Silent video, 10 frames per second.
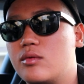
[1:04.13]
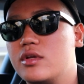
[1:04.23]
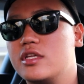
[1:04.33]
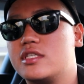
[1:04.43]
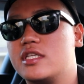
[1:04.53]
can
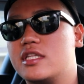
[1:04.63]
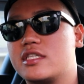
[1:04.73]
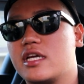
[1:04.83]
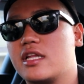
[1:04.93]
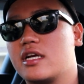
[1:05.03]
really see
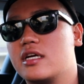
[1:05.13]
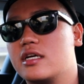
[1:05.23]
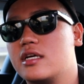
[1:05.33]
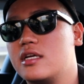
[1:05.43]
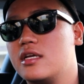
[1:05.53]
this at like
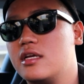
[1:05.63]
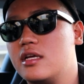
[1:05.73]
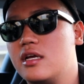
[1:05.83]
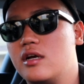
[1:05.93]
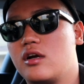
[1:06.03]
a
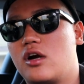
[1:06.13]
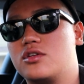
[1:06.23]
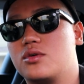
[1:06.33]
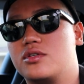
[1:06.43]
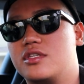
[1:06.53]

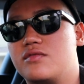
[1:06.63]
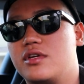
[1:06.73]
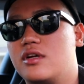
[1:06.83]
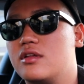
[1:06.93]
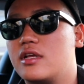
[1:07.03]
car toys even, you know?